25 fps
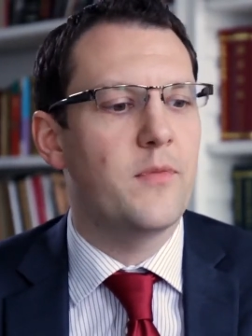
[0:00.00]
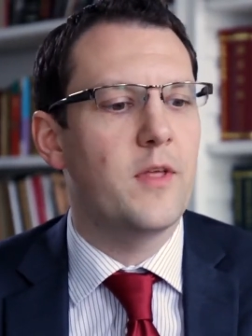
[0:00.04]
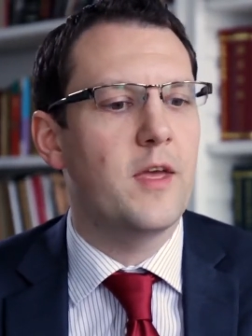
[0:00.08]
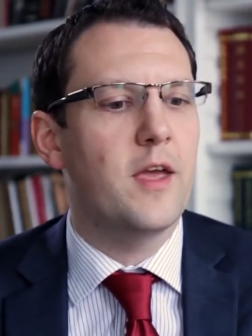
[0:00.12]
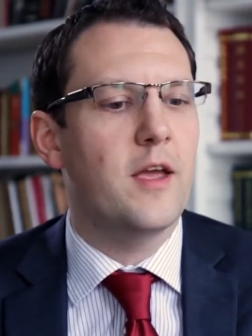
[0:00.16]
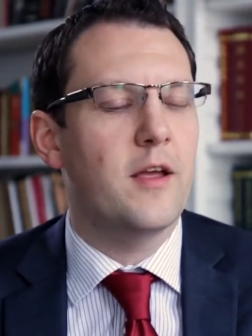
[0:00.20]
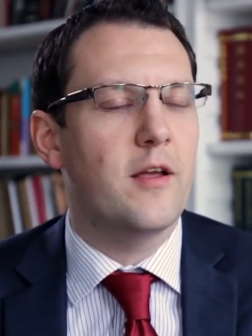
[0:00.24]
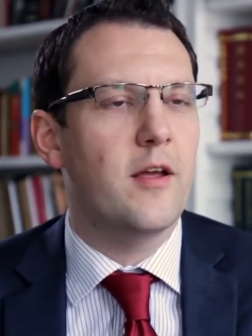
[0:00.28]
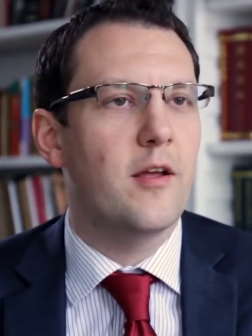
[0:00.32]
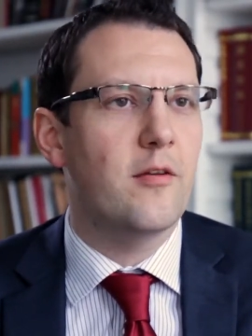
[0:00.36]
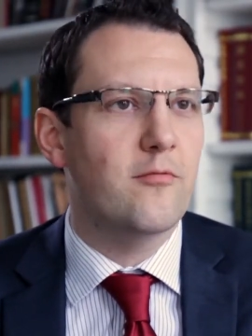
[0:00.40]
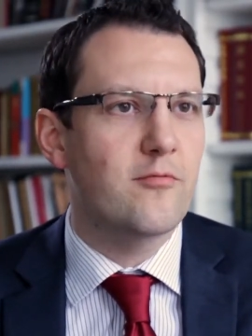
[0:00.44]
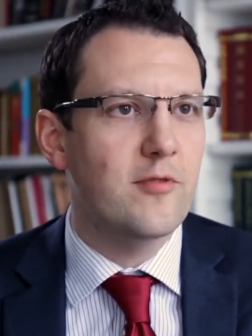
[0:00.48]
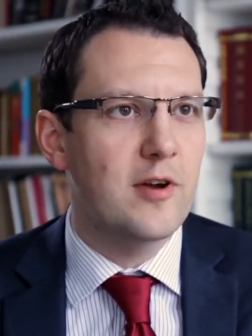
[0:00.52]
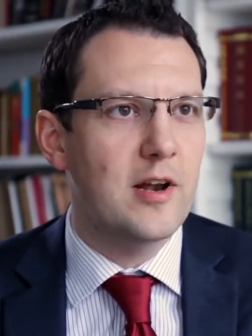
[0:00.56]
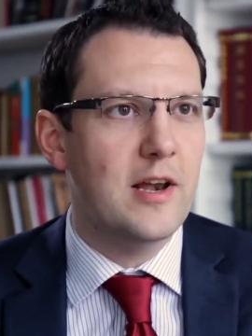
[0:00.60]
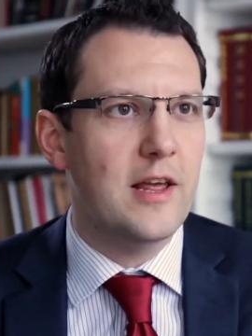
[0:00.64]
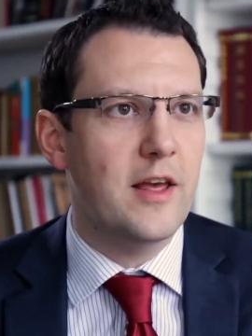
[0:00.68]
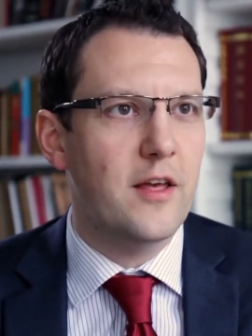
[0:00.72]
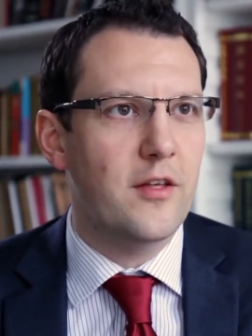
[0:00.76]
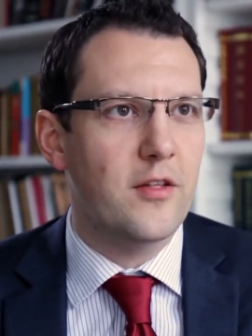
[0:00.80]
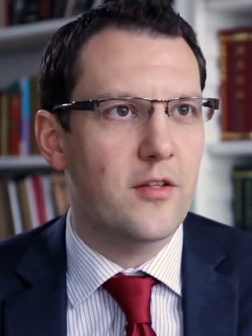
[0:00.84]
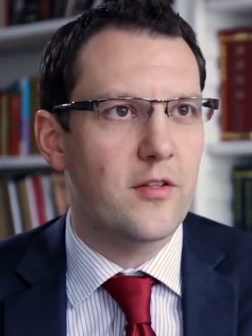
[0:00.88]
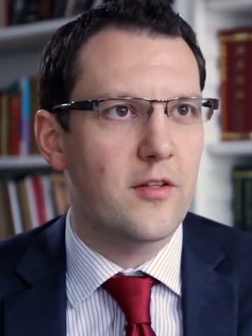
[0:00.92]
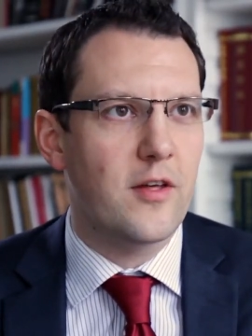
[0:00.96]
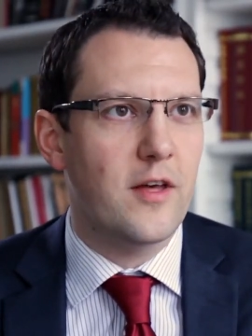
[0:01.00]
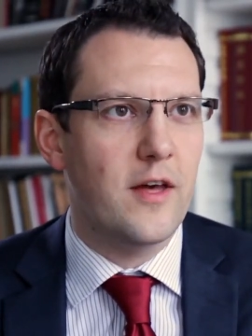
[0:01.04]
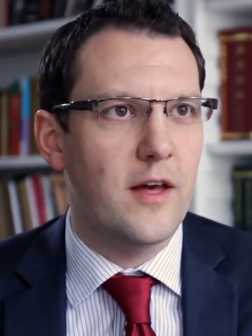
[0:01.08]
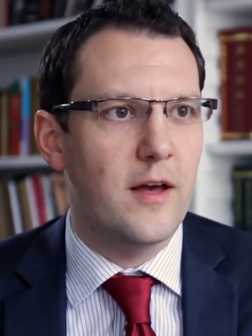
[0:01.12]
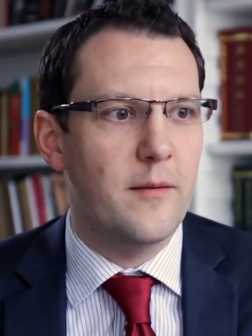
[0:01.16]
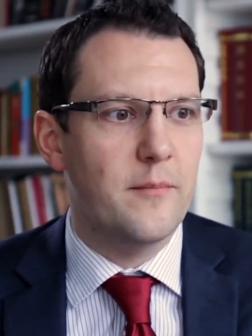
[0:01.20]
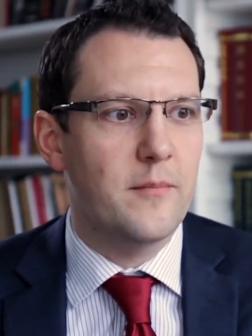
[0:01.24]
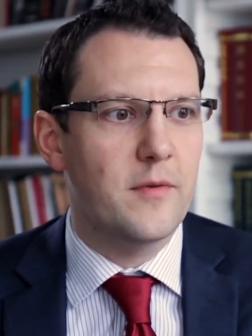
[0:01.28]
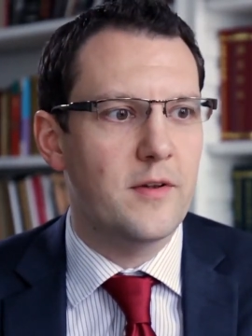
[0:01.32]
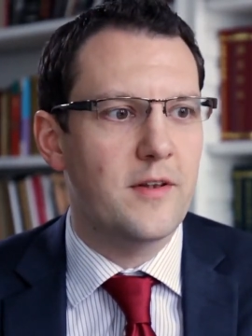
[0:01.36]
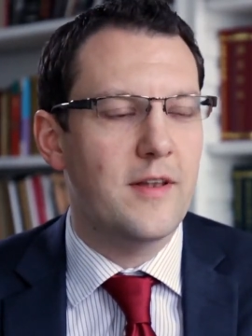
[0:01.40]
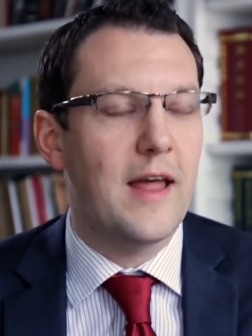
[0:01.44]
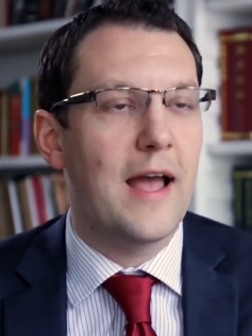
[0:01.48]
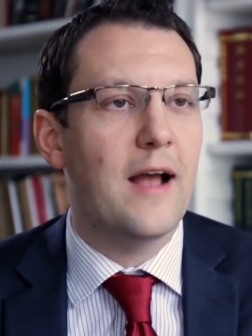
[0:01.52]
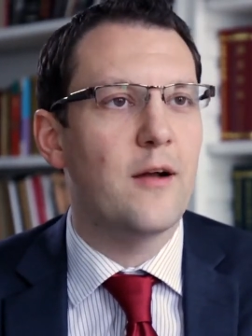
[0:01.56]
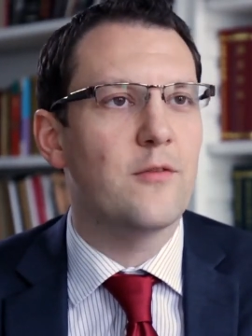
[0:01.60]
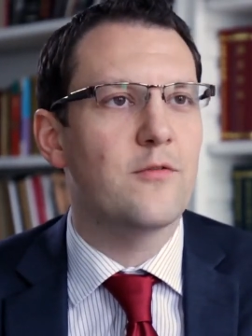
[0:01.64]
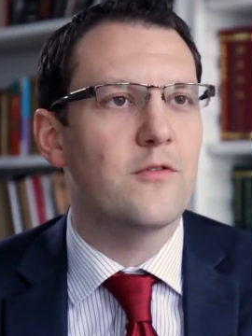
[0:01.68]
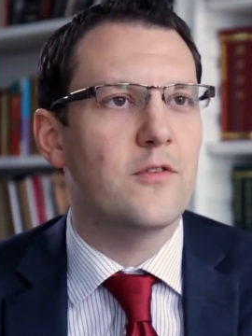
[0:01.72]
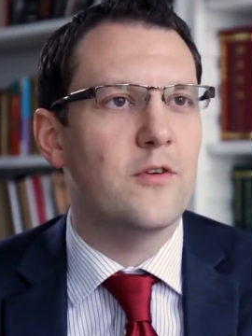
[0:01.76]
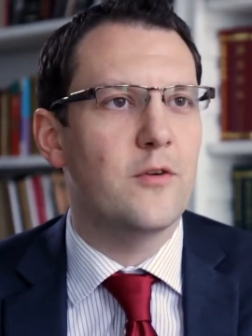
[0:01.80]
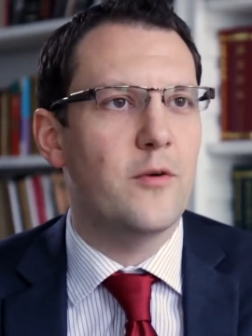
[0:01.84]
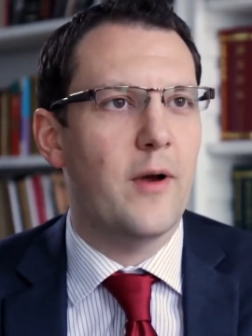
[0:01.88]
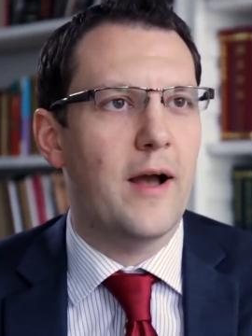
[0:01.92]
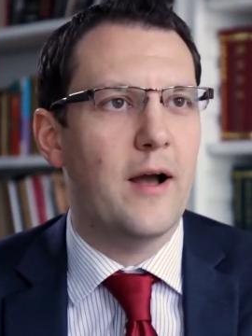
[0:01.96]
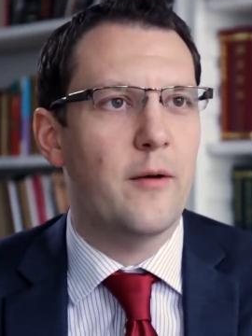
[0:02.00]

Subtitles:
It really is down to